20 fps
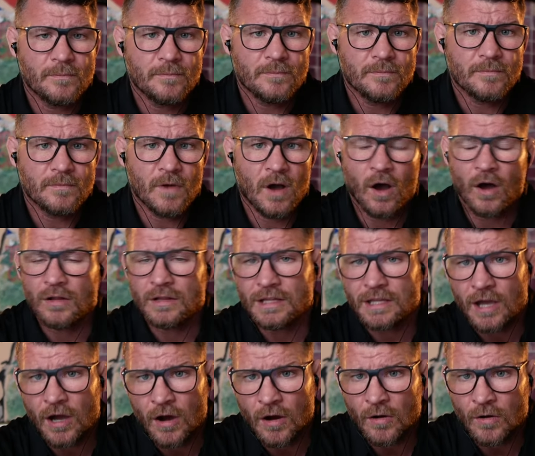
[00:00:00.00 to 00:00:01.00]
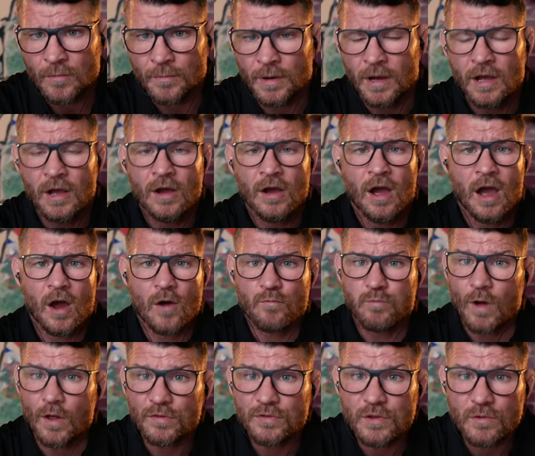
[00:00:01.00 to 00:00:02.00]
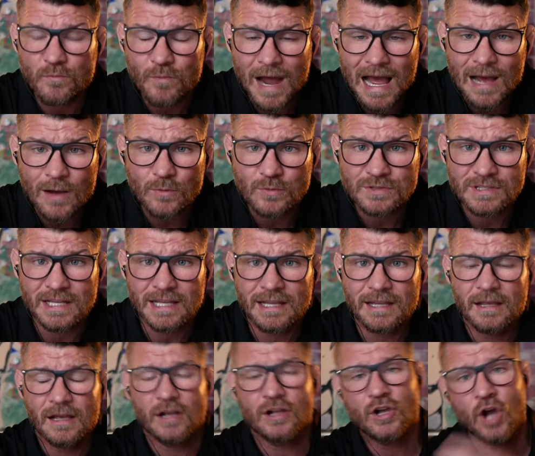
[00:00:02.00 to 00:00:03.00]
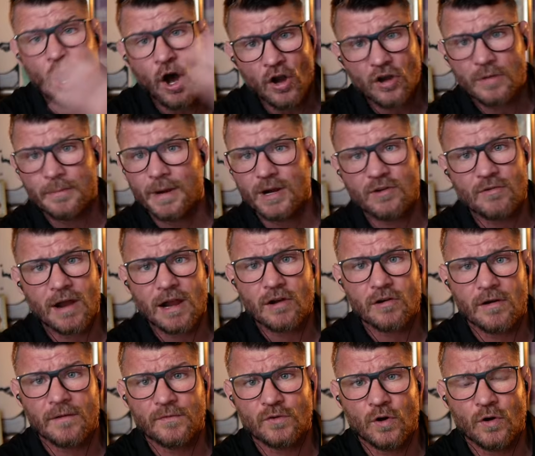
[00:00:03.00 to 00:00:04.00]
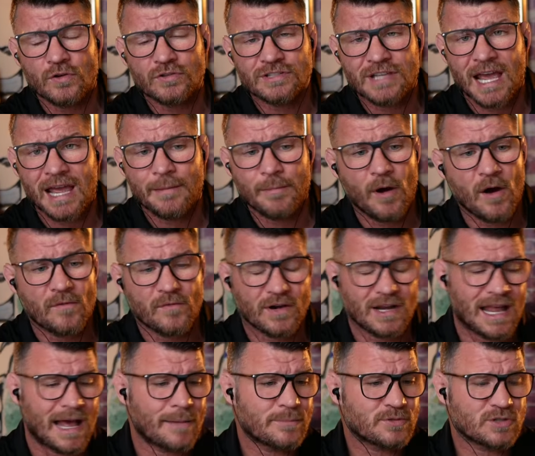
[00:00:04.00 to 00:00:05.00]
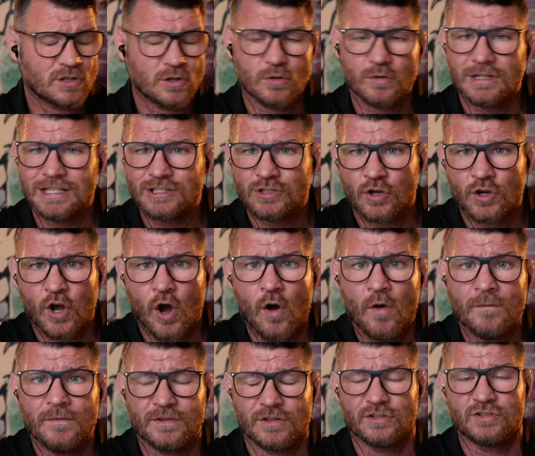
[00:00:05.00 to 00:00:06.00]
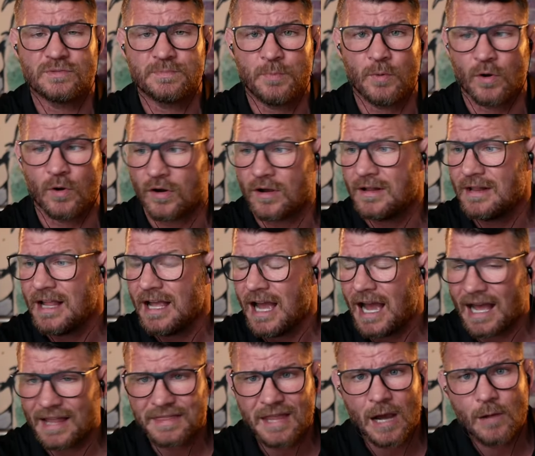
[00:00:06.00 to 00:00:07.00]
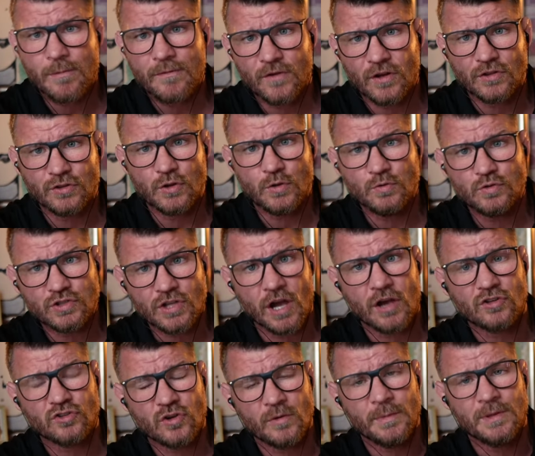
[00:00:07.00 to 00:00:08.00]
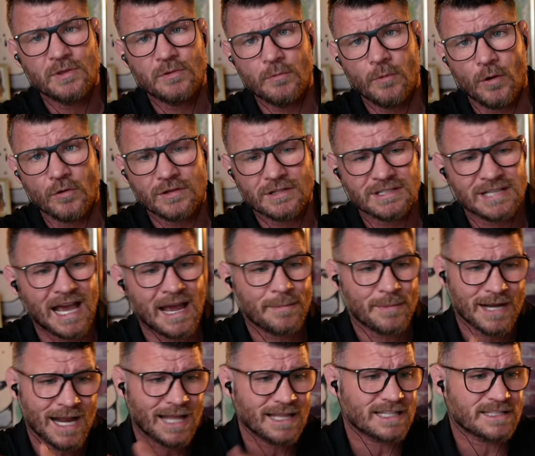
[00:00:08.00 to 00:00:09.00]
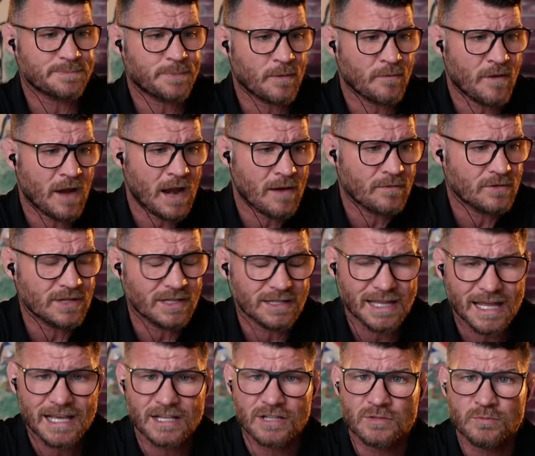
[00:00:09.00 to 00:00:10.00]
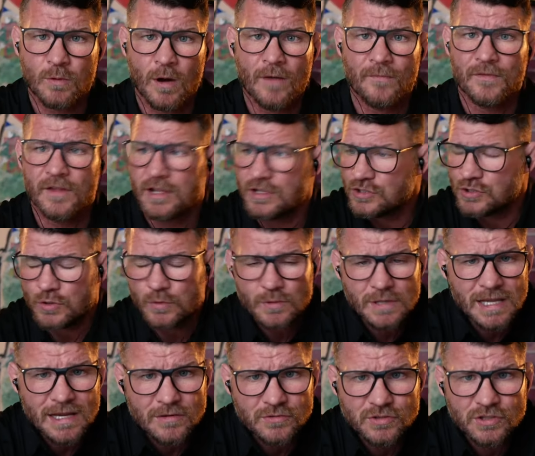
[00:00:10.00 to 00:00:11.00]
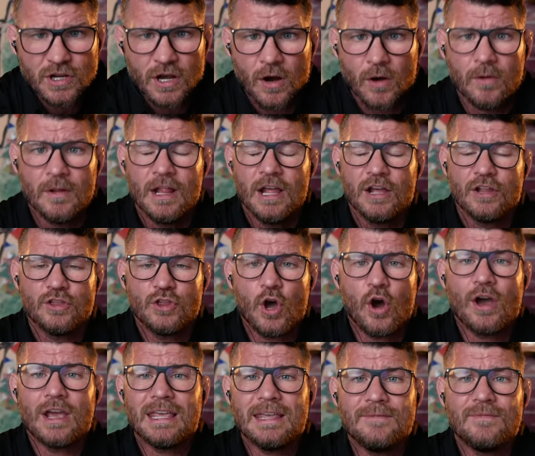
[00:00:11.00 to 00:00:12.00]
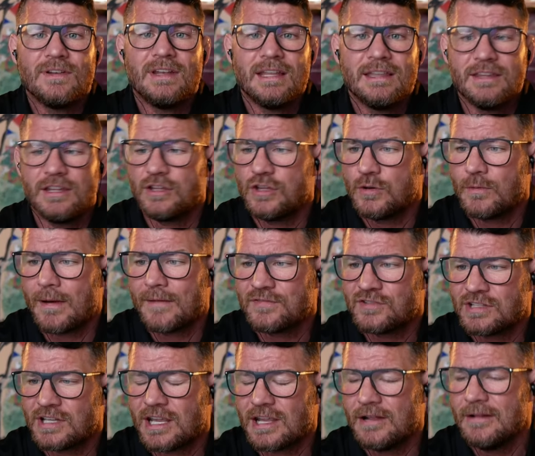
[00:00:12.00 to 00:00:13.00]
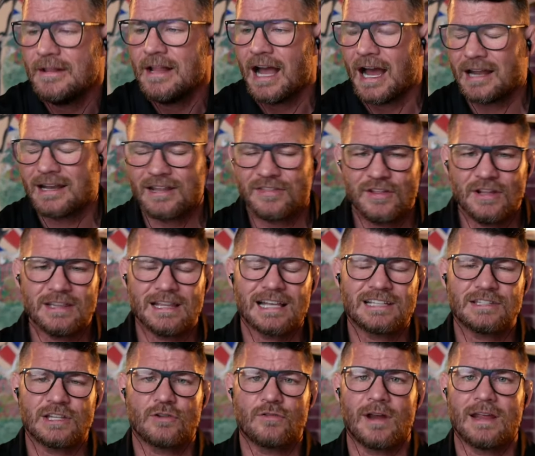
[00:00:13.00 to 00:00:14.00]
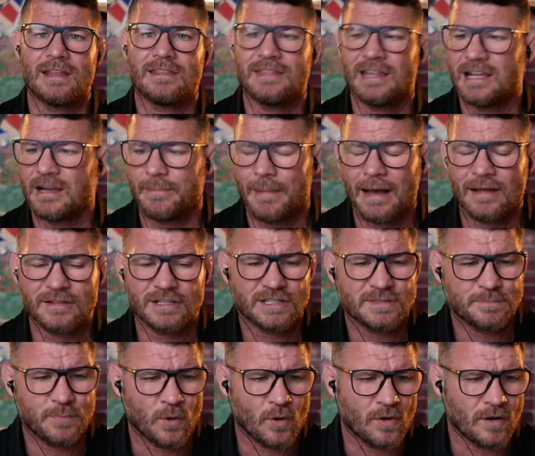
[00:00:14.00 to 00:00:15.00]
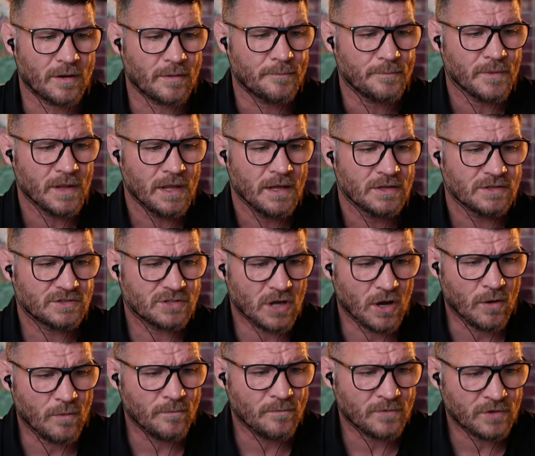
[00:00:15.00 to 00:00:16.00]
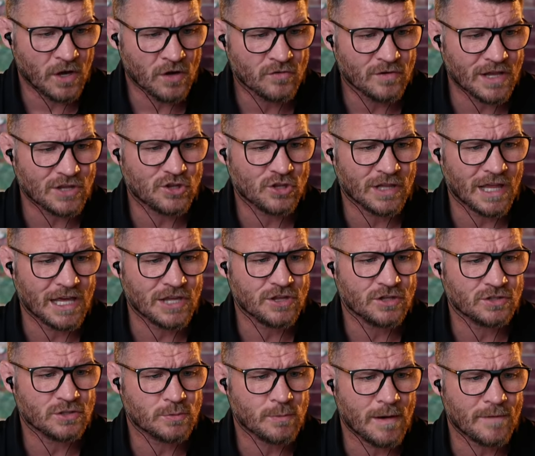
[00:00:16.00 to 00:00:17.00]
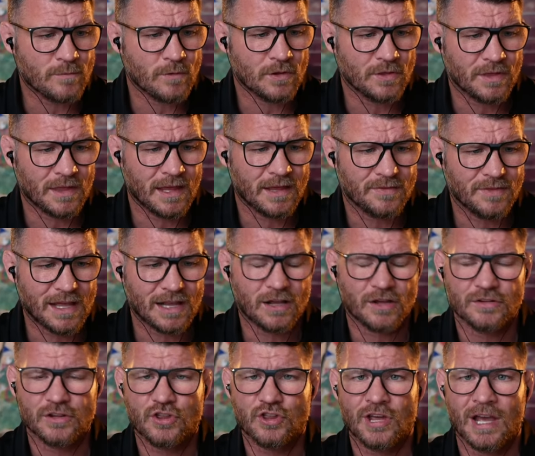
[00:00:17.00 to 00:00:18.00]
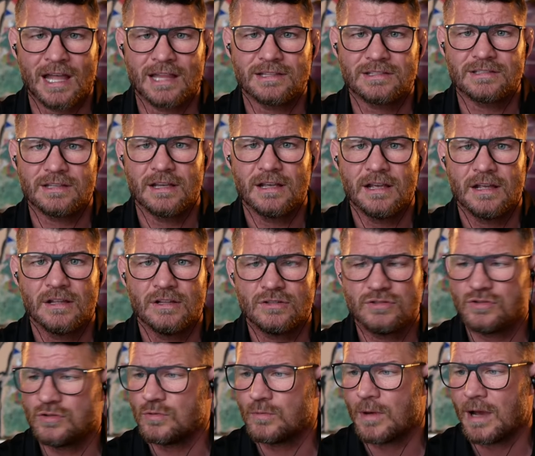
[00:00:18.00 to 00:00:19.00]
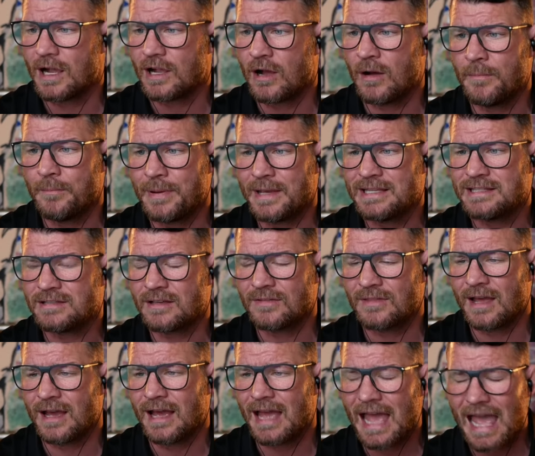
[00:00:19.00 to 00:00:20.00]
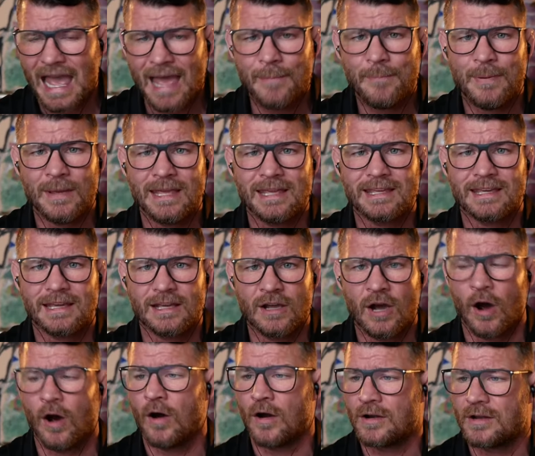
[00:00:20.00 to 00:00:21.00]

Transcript: Holly Holm, uh, Ronda Rousey. Conor McGregor, of course, came over and absolutely took over the sport. And now we've got new stars coming through all the time, and Alex Pereira, the latest one, two years ago, not even in the U F C. And I think that's the great thing about this sport. So congratulations to everyone that, that got the chance to uh, compete on that epic card.